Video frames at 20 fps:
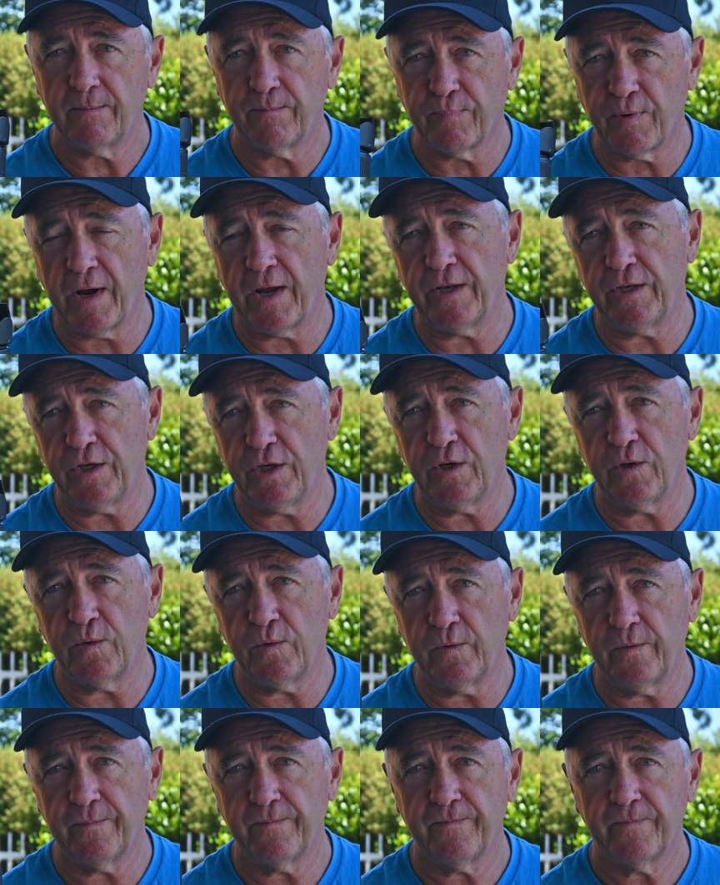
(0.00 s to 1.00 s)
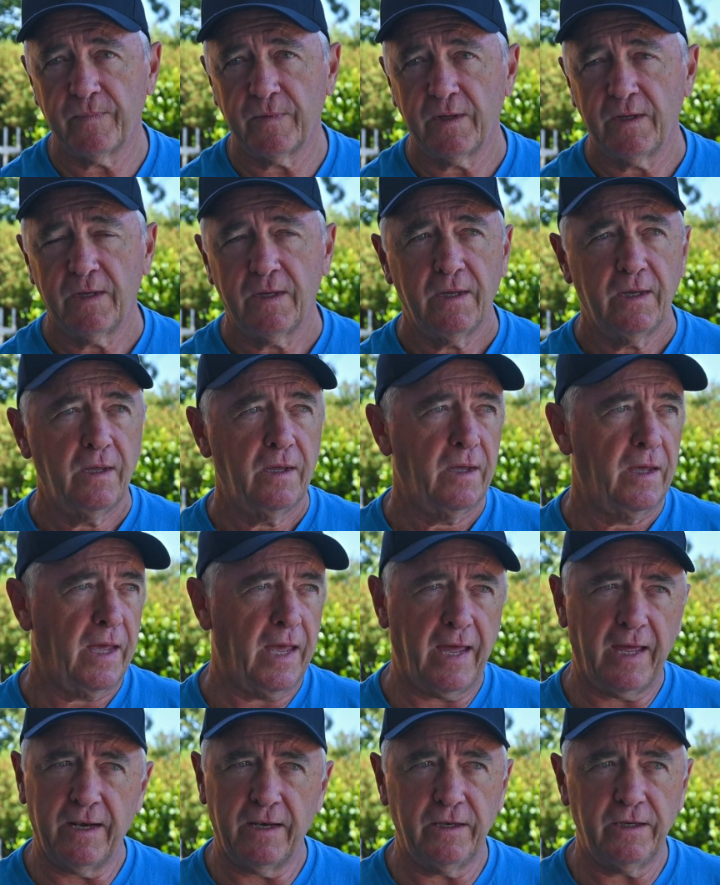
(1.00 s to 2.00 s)
brand new,
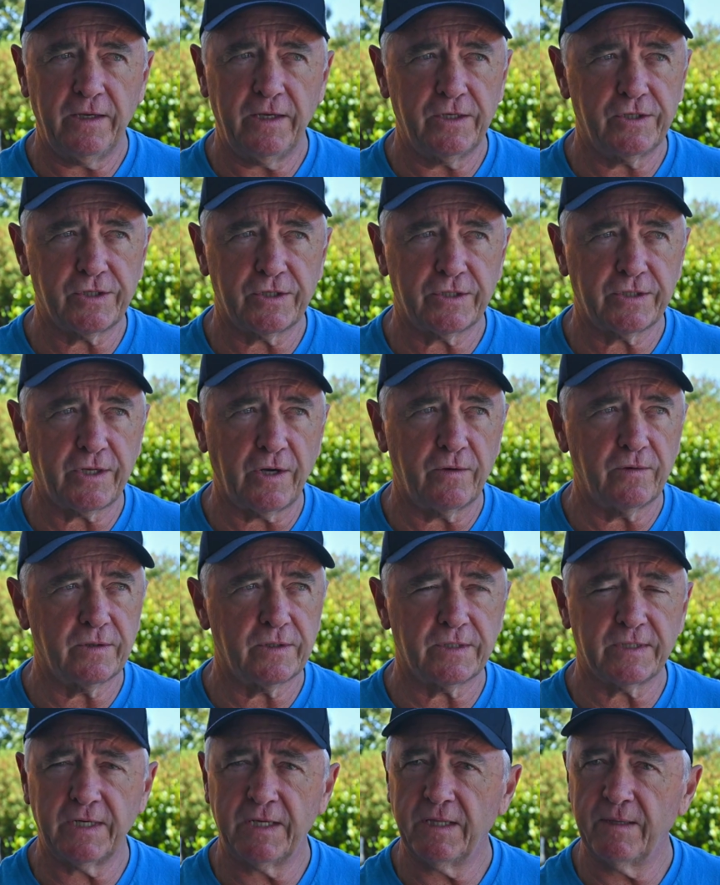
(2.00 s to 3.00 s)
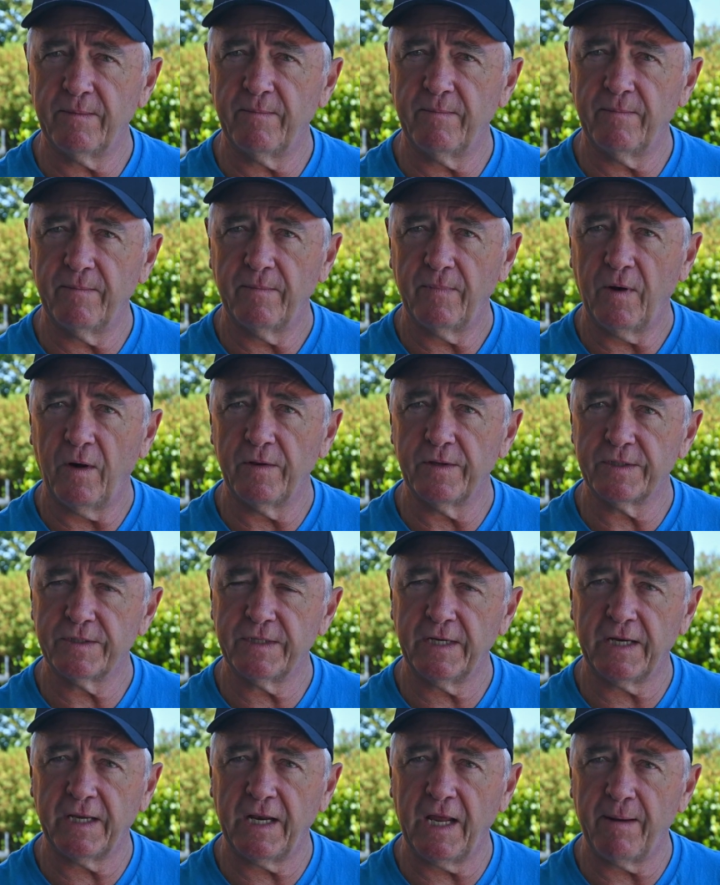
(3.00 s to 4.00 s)
and you just don't see them on the
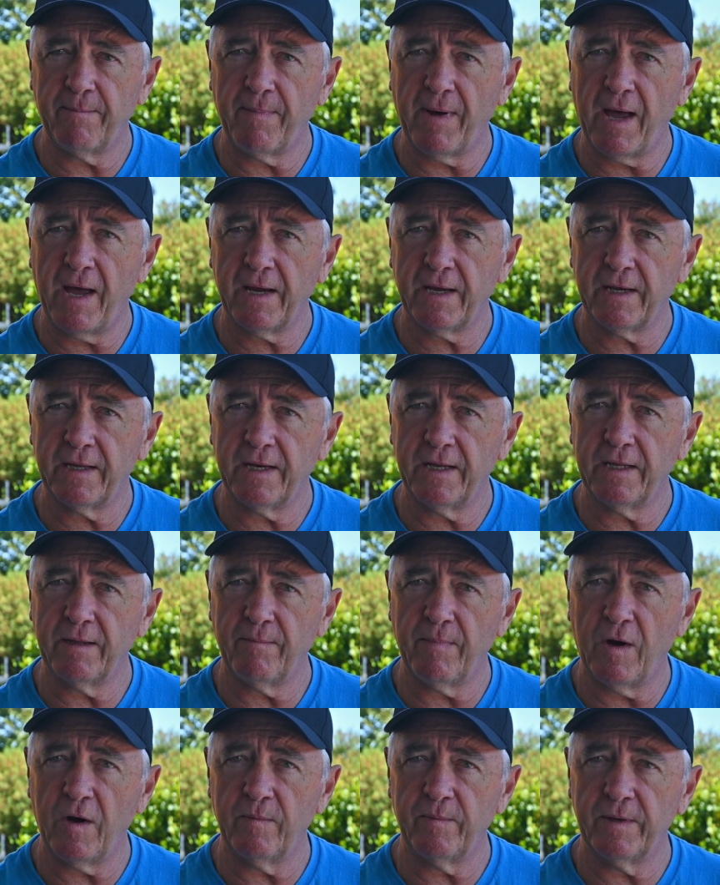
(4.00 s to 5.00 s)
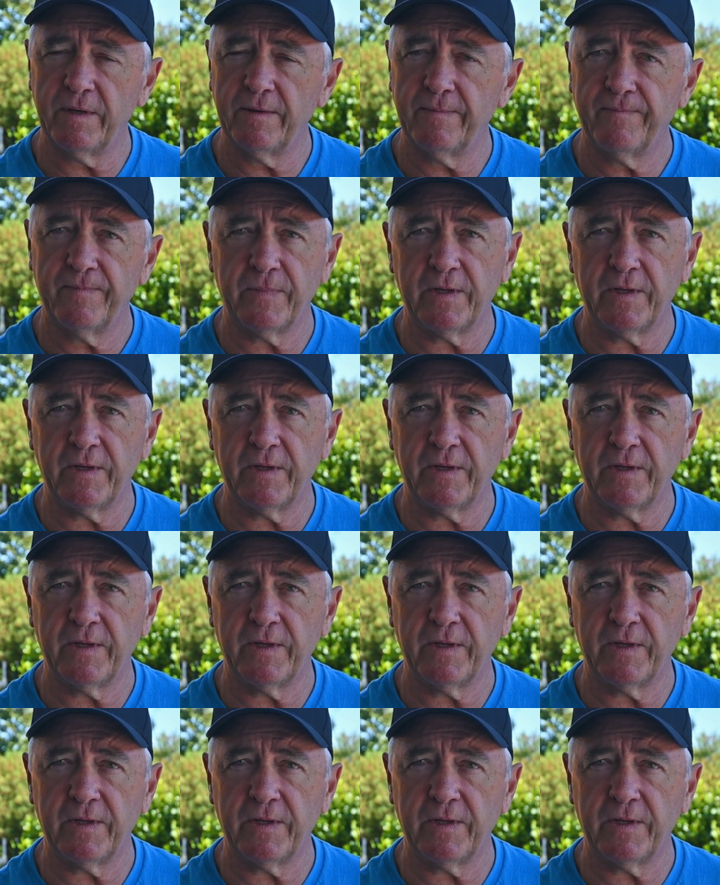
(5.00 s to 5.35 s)
second-hand market at the moment.